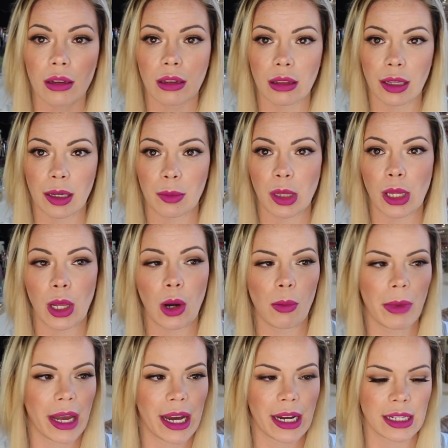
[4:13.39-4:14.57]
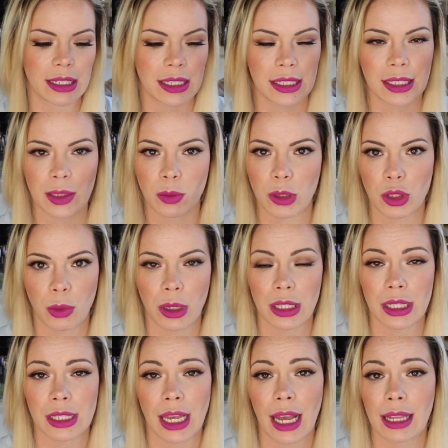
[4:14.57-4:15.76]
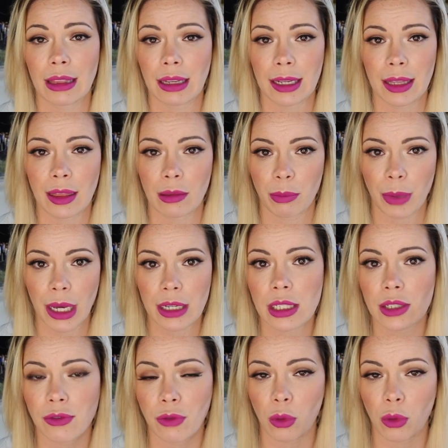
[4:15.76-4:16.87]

Glam Glow masks, which ones I like the best